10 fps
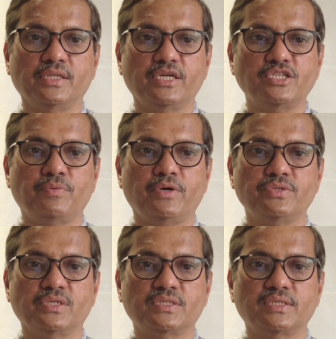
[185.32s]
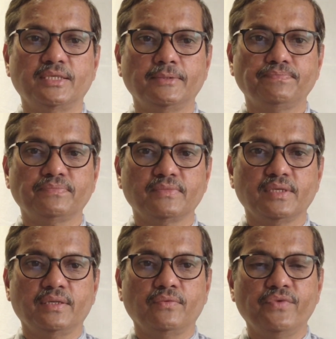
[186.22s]
responses.
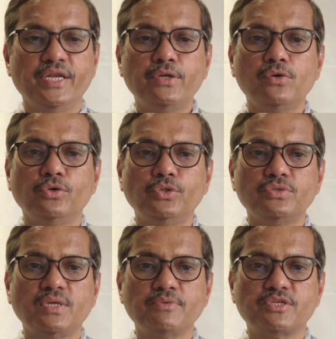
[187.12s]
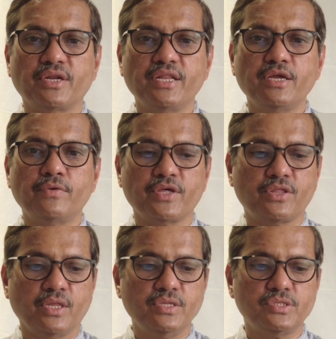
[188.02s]
We need to go through some screening
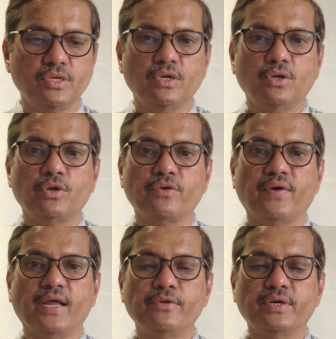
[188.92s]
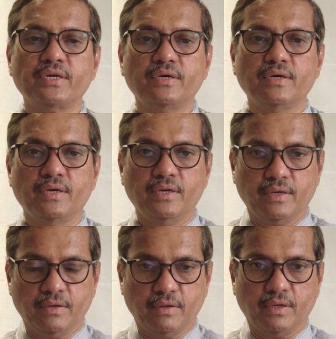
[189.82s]
questions to evaluate
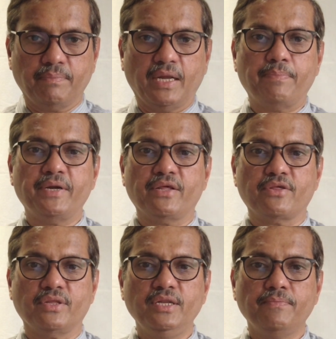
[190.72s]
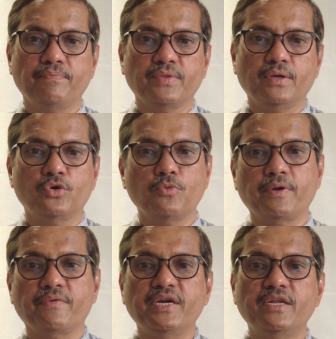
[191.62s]
palpitation to
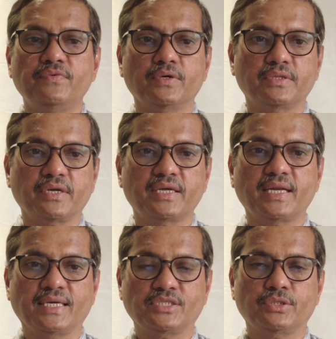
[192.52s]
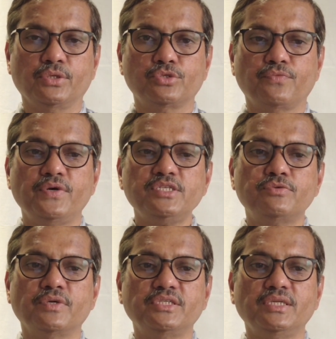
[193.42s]
prevent a further crash. So
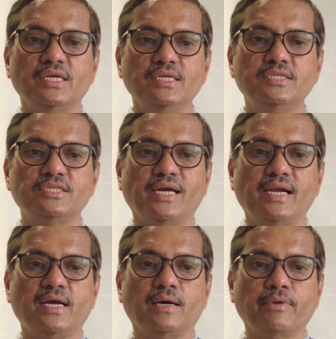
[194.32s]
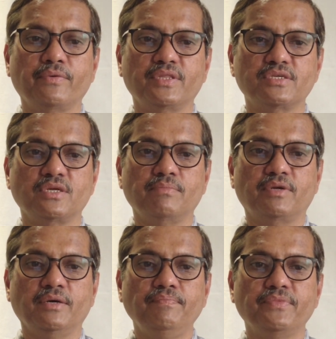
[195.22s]
first question, is the child coming with a
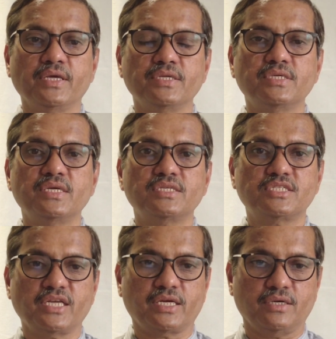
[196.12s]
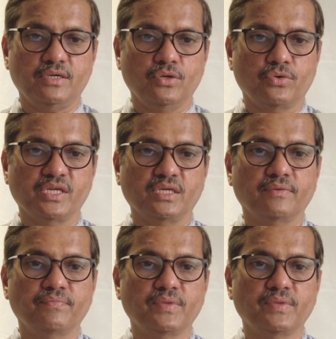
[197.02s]
symptom? Is he sick looking?